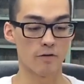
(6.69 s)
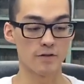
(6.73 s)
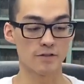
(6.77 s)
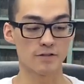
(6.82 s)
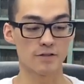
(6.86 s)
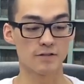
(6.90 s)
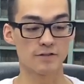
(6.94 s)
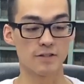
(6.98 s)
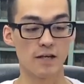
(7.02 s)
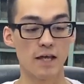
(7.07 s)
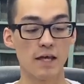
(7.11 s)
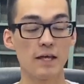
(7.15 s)
This
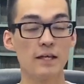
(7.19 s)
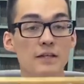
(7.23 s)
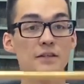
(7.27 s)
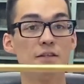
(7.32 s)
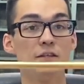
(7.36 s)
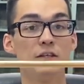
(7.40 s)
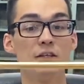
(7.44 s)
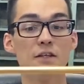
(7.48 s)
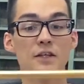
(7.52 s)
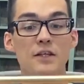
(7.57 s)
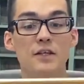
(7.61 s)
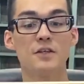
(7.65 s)
is an
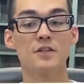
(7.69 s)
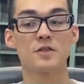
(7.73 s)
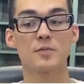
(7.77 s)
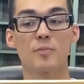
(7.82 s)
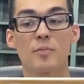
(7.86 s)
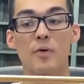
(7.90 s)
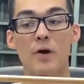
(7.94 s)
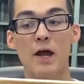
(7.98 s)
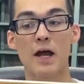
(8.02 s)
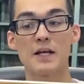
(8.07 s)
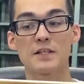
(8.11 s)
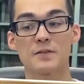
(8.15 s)
18-inch
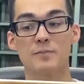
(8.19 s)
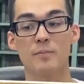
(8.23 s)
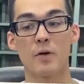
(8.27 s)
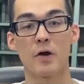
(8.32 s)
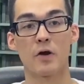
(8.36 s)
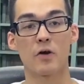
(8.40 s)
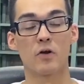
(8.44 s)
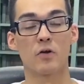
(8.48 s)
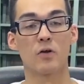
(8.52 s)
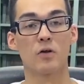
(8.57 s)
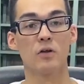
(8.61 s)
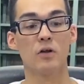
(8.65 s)
brass
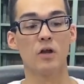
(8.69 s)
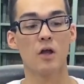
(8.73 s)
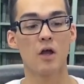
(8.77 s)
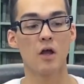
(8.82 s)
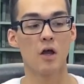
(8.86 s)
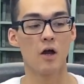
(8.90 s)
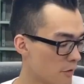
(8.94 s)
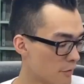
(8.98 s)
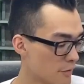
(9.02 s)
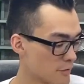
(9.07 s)
barrel.